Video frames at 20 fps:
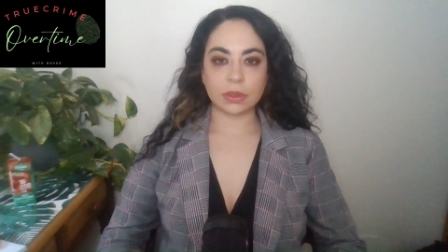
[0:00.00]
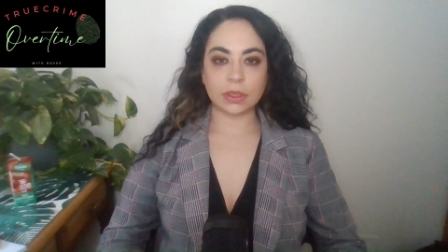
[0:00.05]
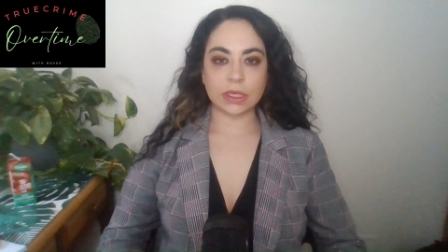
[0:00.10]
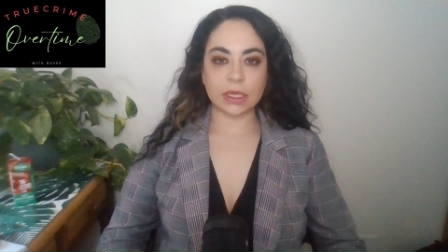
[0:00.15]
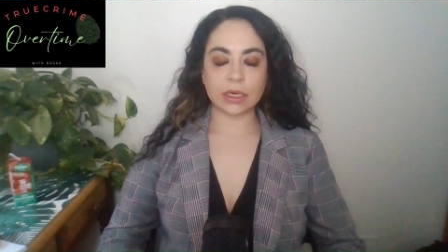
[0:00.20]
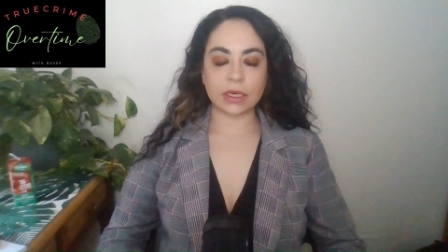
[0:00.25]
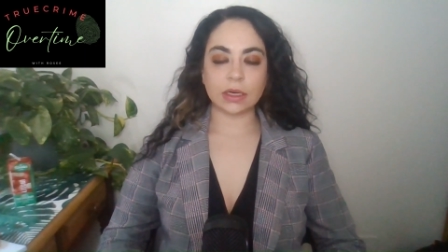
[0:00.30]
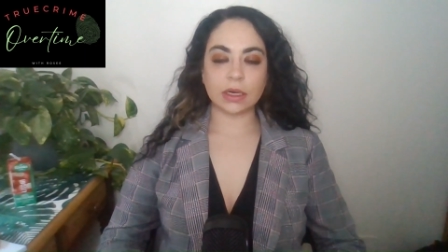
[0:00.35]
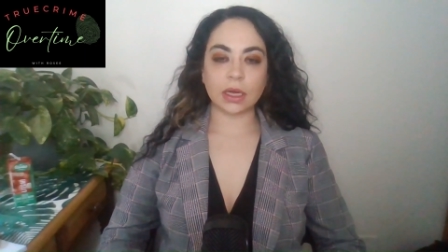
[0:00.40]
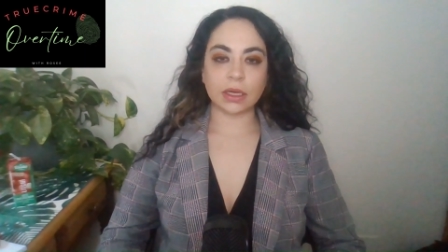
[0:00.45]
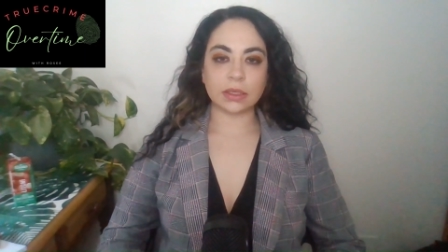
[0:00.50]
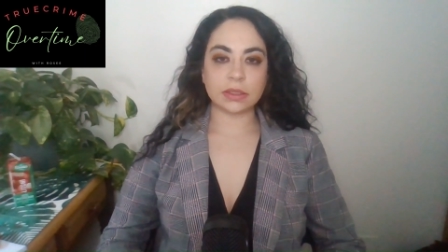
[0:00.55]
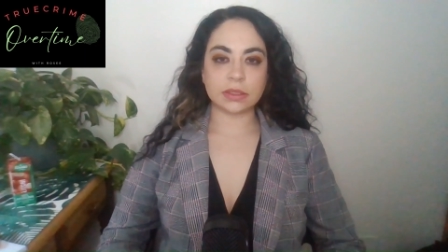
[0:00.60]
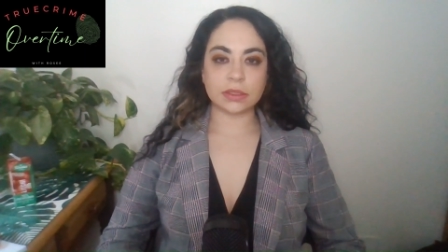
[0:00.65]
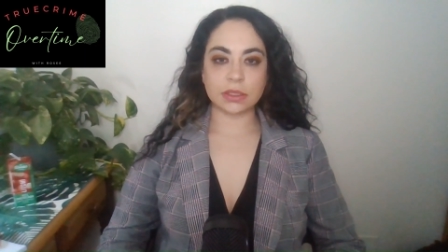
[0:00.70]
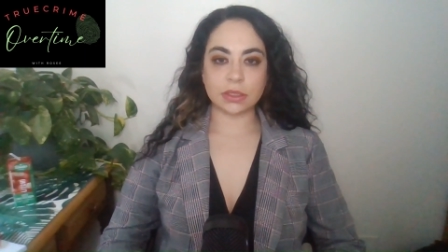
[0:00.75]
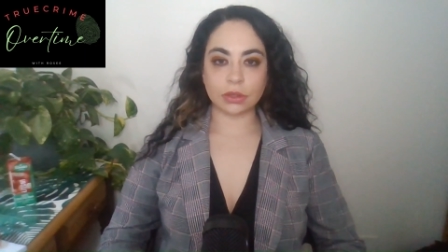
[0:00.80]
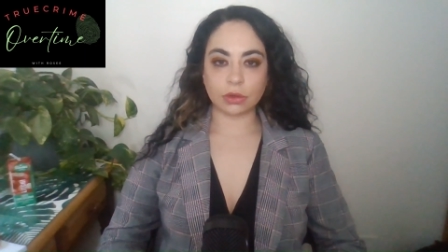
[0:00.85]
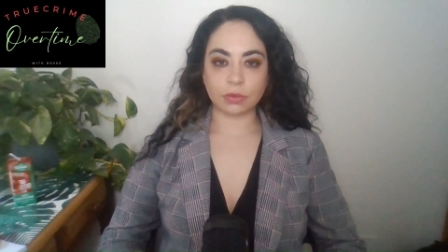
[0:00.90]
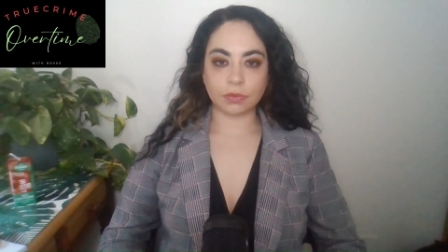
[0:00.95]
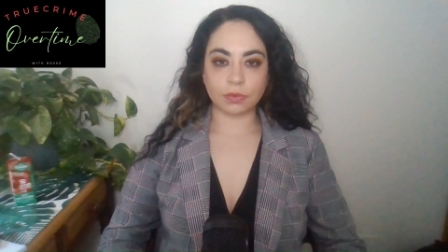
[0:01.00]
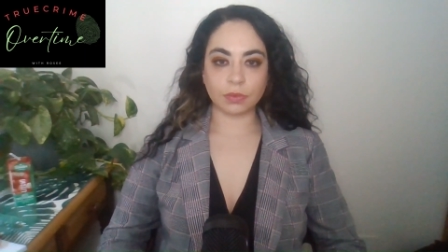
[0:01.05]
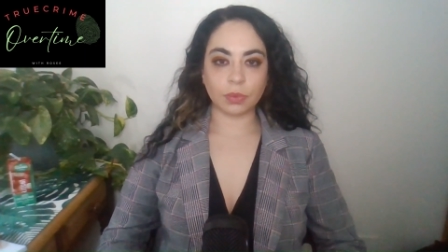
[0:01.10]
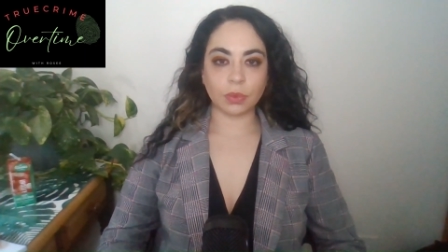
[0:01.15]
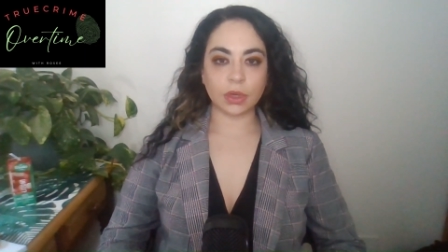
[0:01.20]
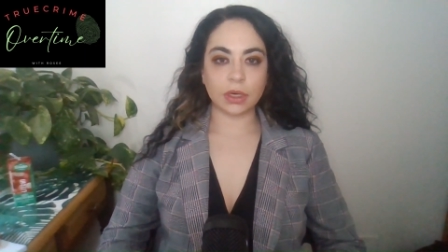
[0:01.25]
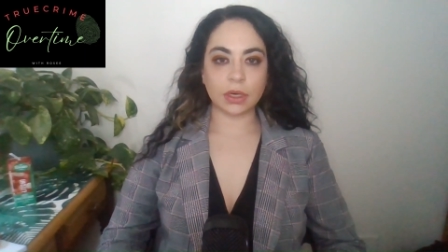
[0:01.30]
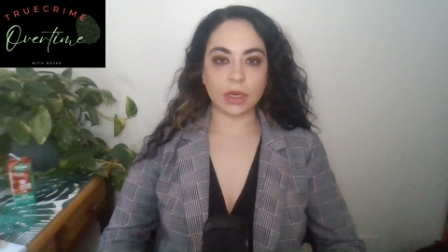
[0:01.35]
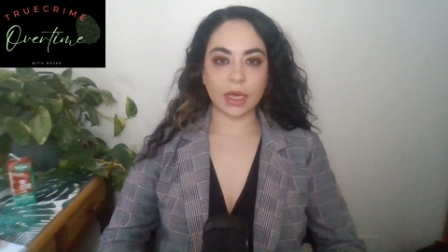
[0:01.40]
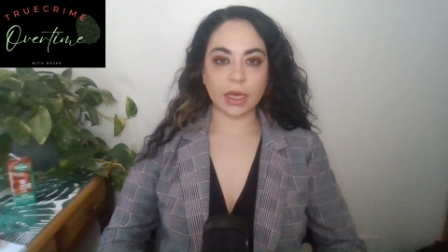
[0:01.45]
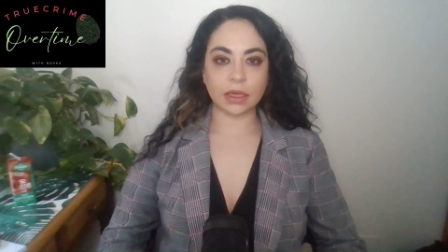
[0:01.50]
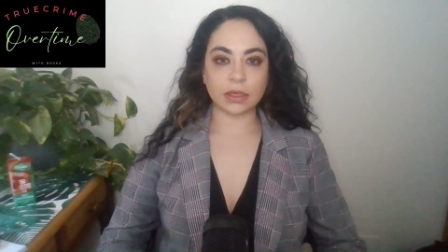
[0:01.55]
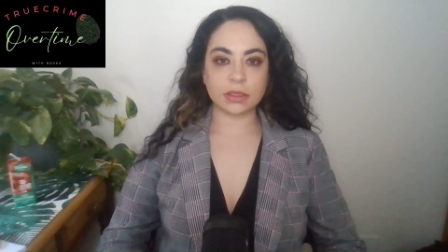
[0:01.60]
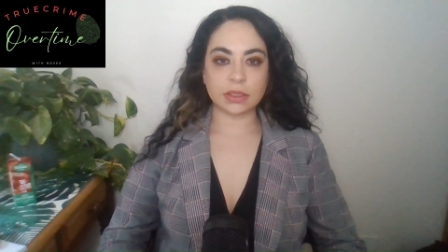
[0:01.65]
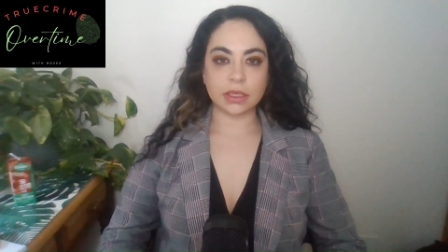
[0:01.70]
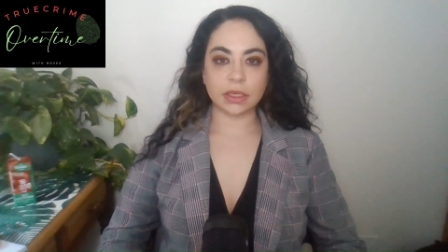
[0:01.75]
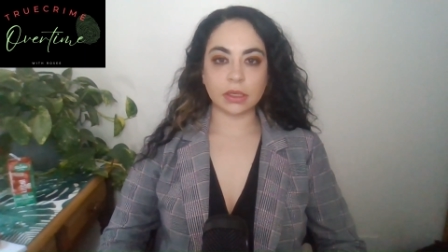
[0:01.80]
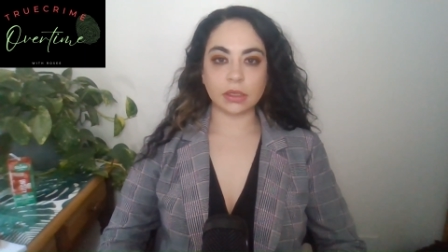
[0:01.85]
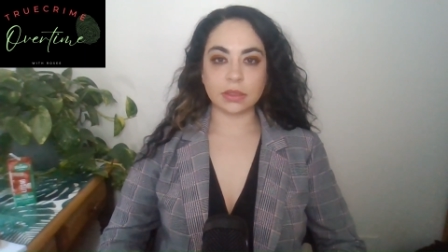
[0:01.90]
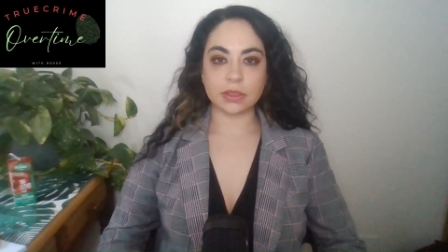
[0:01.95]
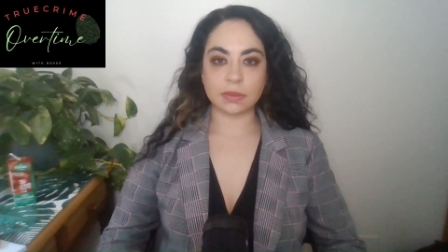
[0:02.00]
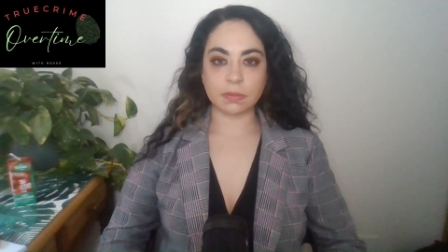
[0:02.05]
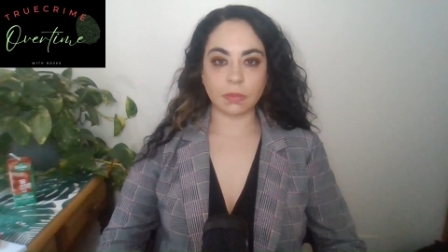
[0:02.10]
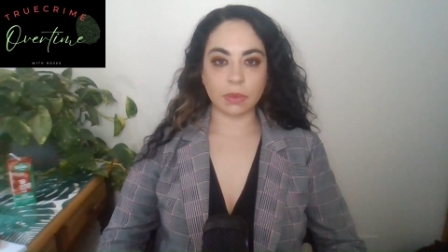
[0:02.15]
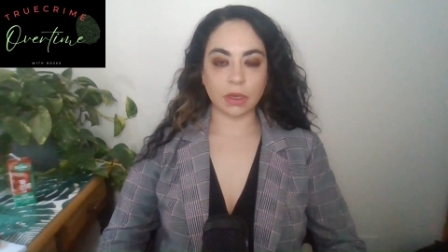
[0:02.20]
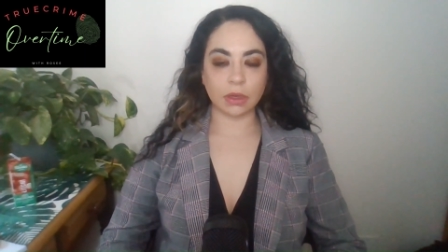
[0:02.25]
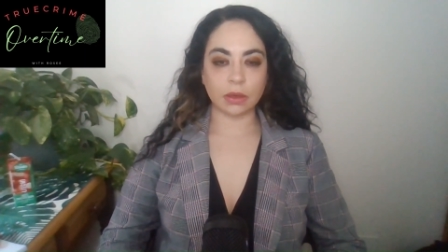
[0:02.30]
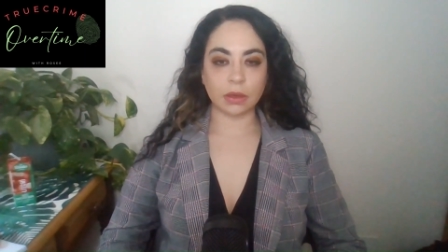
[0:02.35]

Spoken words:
get an idea of what Ann Taylor's